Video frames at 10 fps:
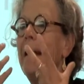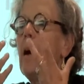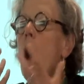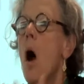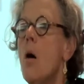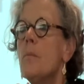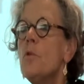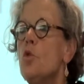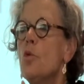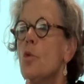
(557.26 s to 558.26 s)
come
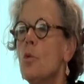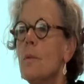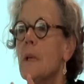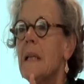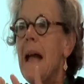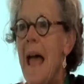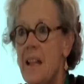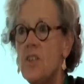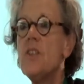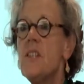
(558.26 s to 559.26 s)
to
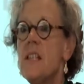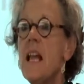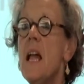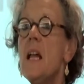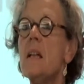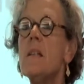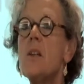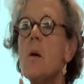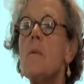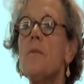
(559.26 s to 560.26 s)
understand
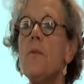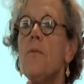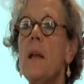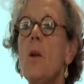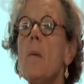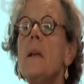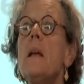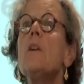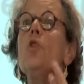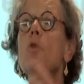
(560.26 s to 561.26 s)
some of the
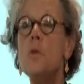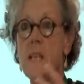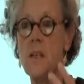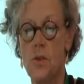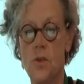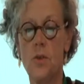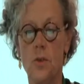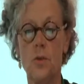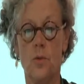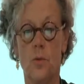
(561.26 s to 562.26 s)
phenomena using
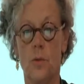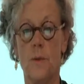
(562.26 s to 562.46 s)
certain tools.